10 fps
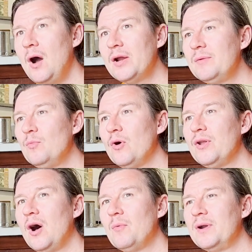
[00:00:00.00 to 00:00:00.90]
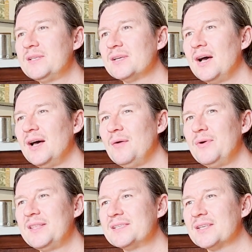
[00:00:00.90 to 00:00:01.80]
I didn't want
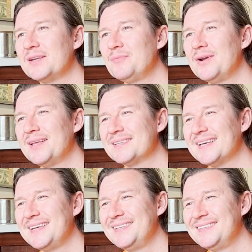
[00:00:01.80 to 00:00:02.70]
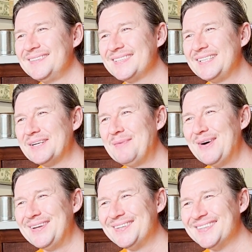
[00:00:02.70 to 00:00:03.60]
to say change her
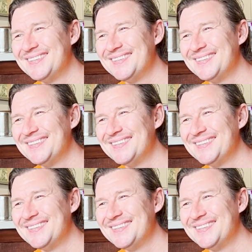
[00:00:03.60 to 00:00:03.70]
mind.